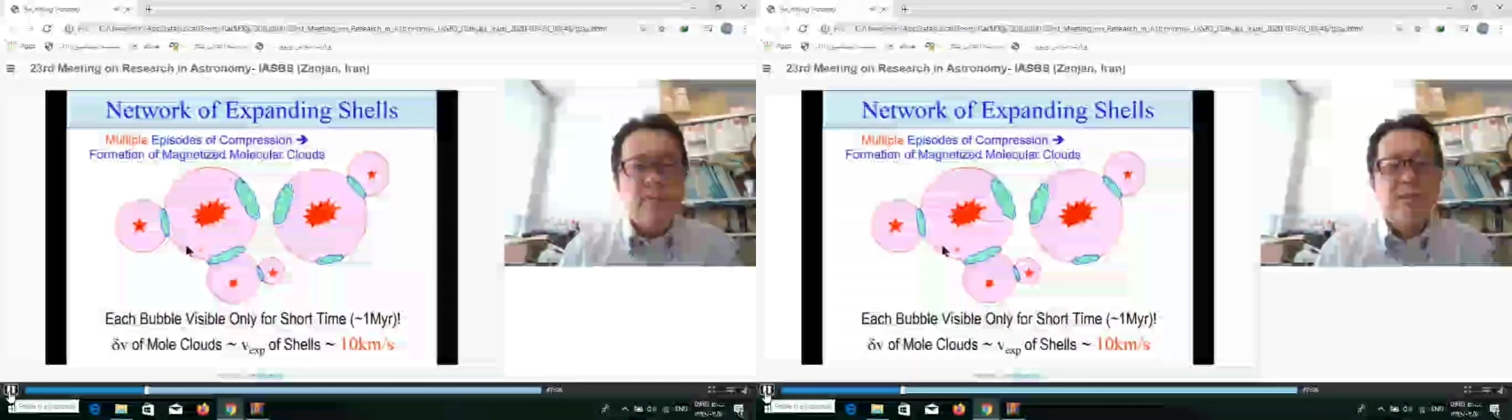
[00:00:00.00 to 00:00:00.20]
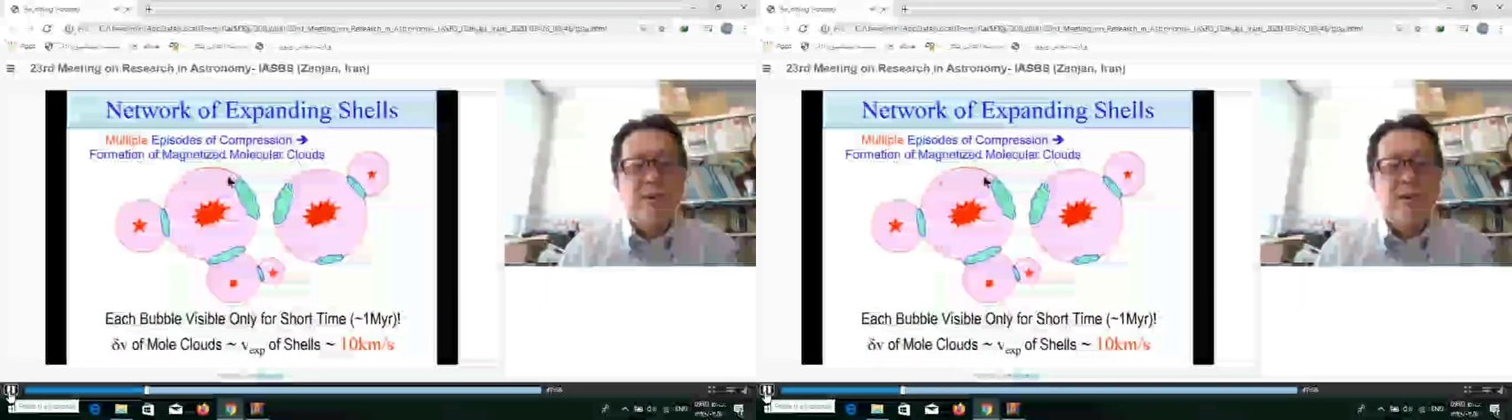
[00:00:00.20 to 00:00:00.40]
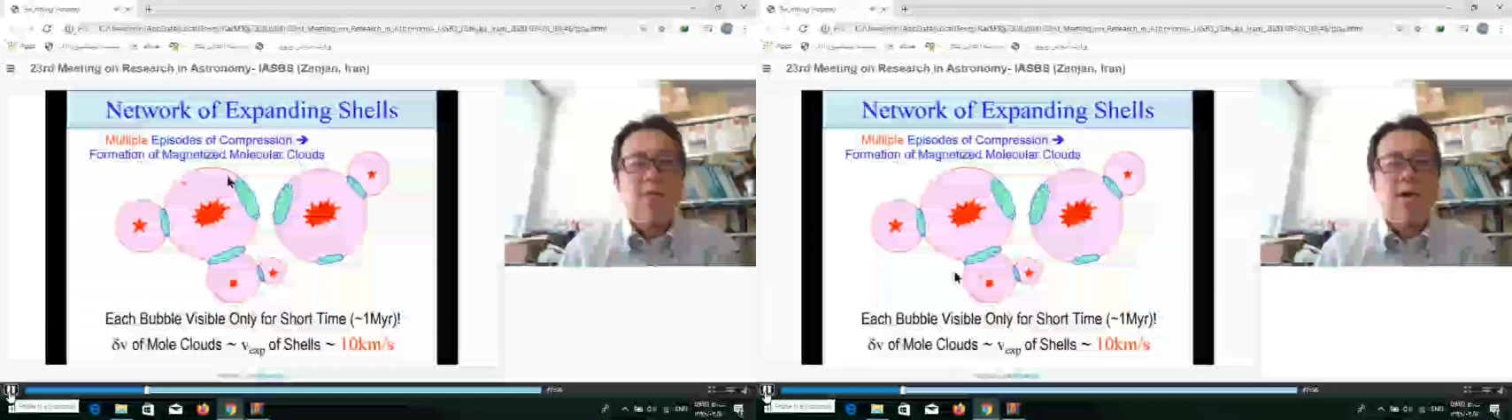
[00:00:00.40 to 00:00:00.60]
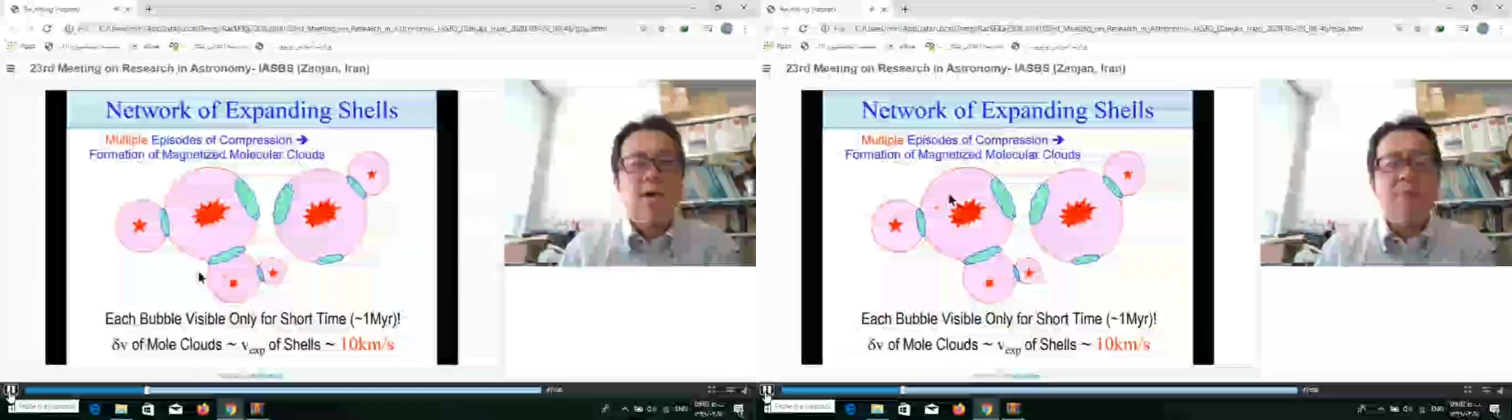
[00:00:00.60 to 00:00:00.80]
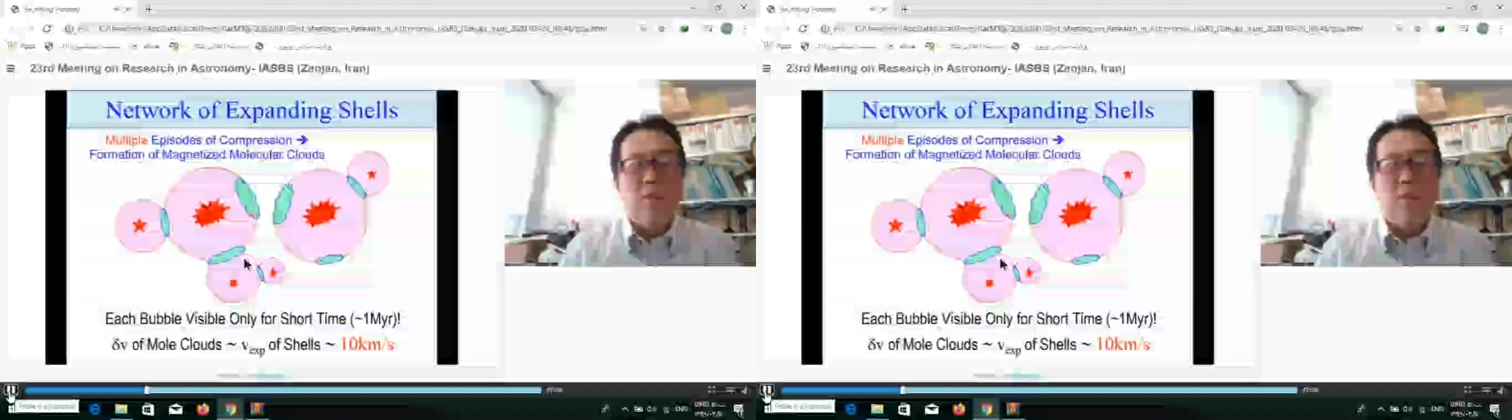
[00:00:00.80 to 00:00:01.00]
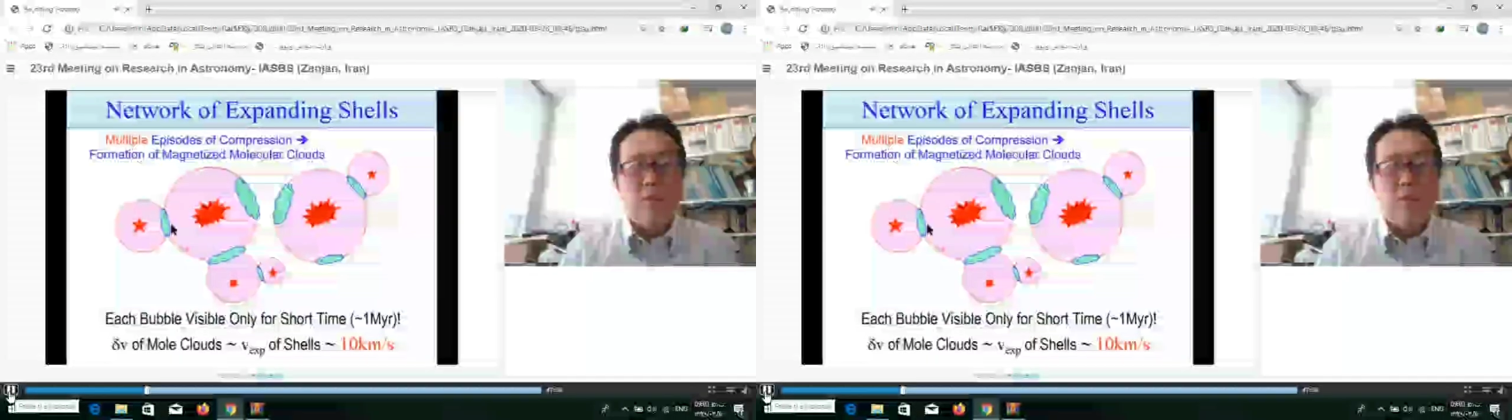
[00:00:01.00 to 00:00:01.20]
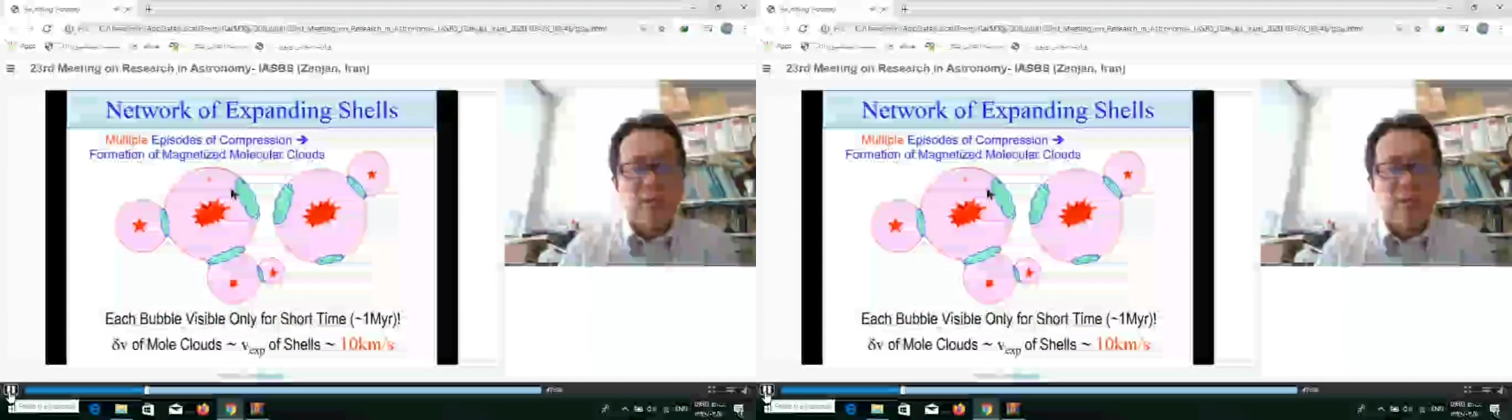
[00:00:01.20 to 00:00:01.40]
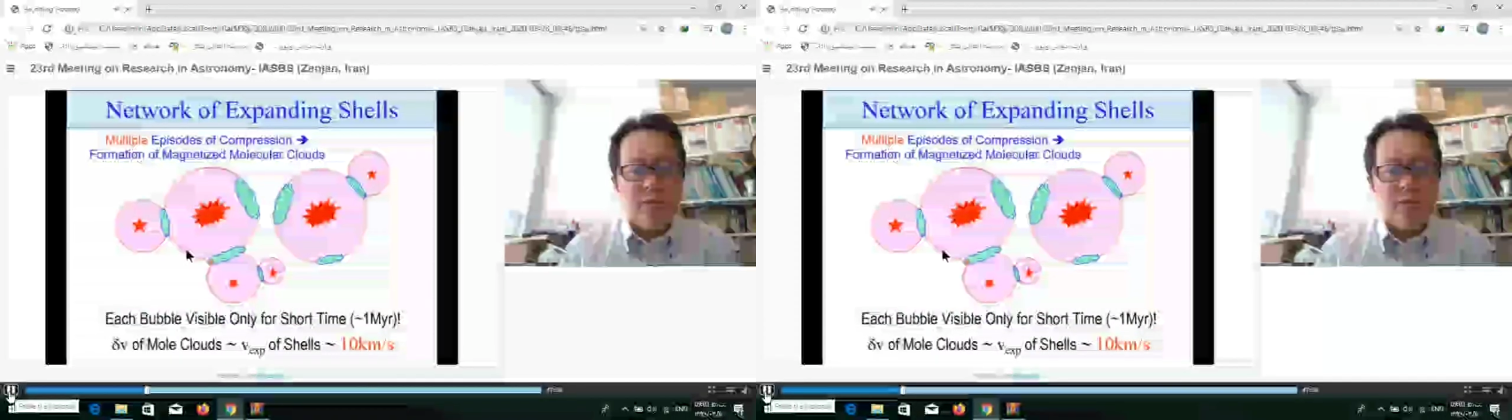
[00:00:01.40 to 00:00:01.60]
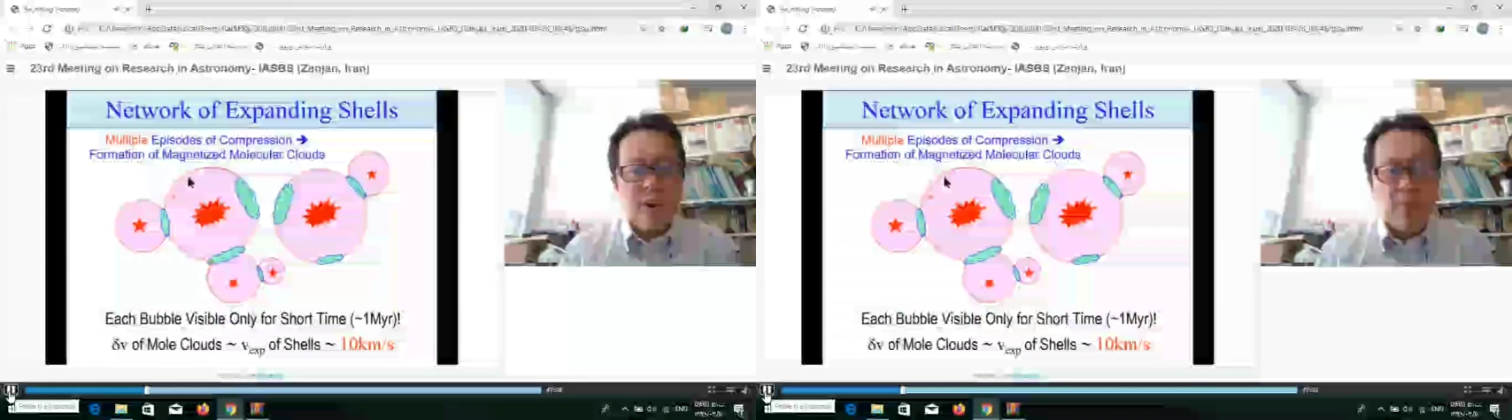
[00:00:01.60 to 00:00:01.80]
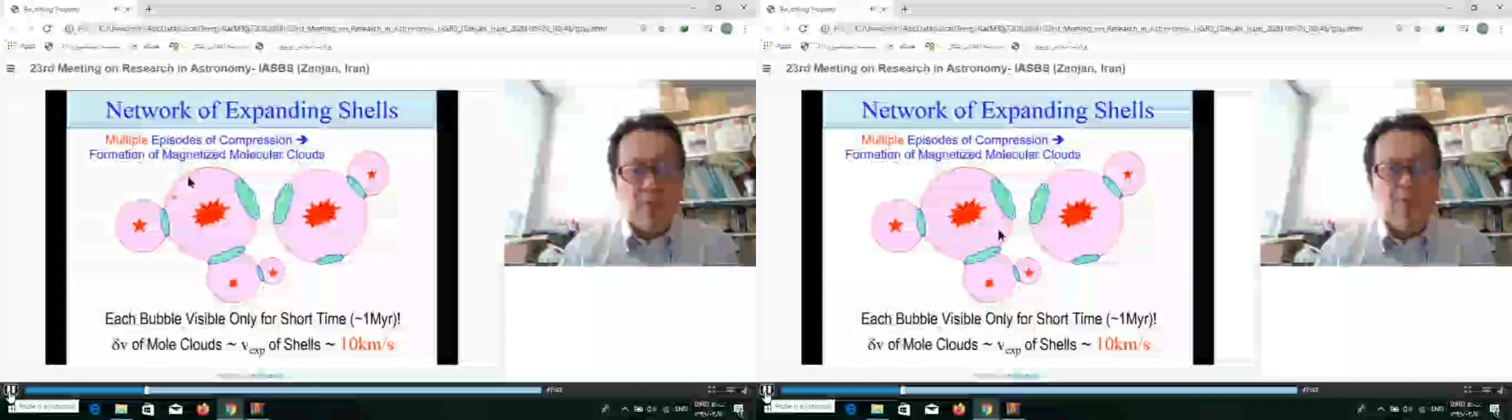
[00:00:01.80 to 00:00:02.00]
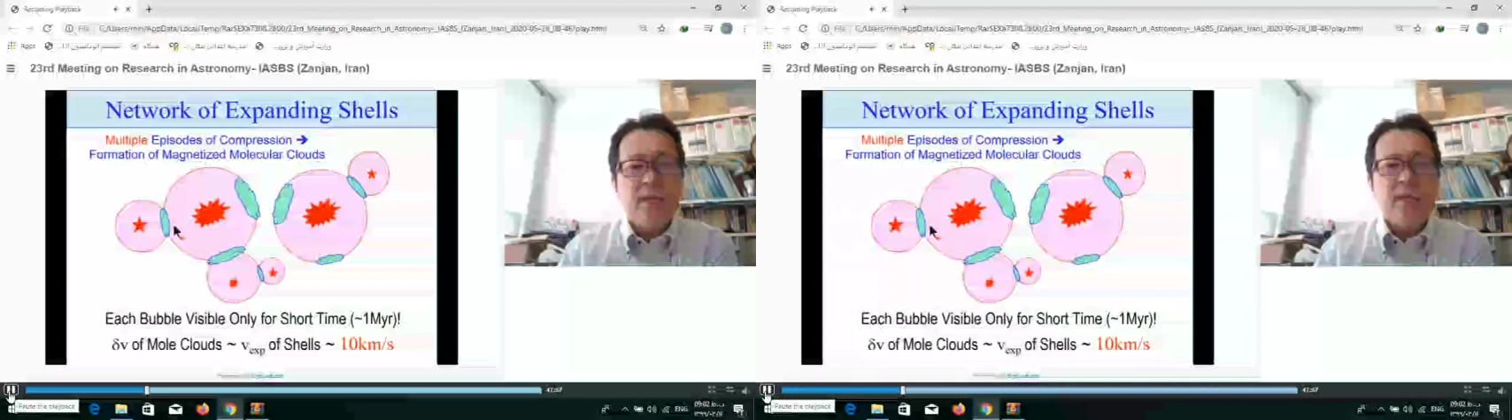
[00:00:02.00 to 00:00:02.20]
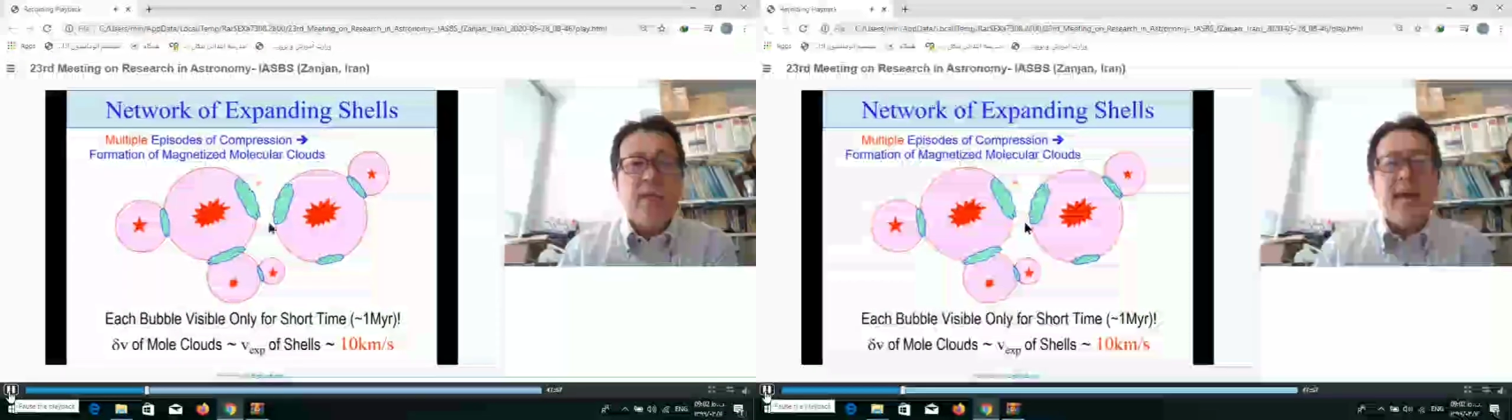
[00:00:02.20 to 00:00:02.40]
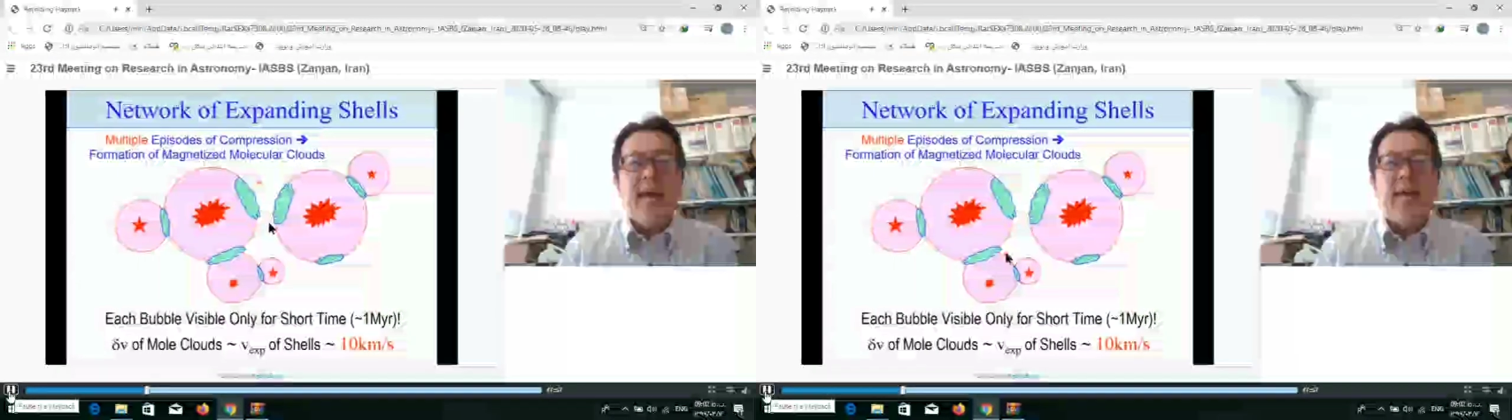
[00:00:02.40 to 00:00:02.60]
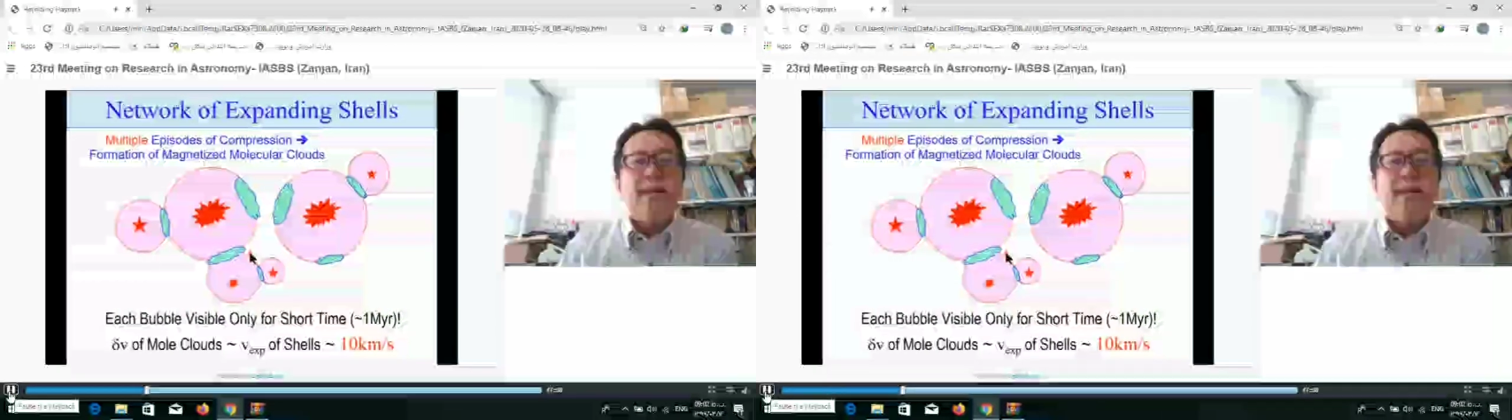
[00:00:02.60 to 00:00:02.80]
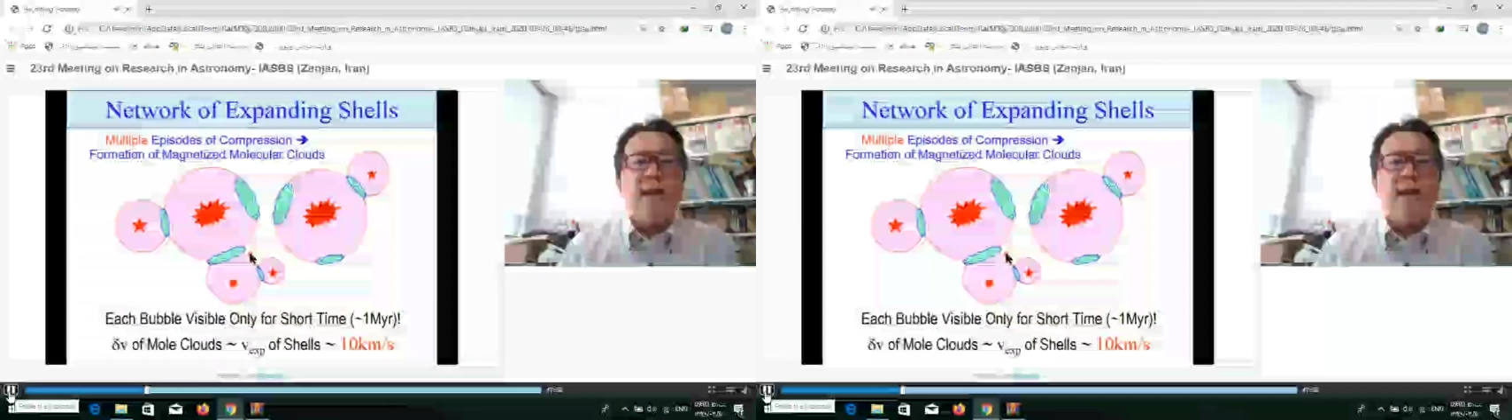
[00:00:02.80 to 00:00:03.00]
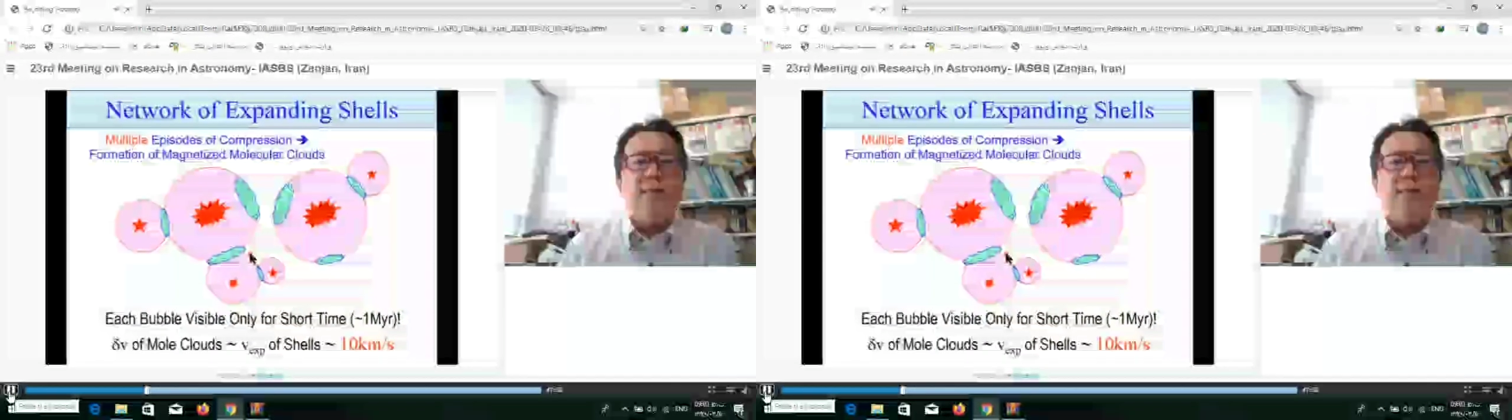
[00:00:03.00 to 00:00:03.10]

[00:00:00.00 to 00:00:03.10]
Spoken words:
of a bubble, and the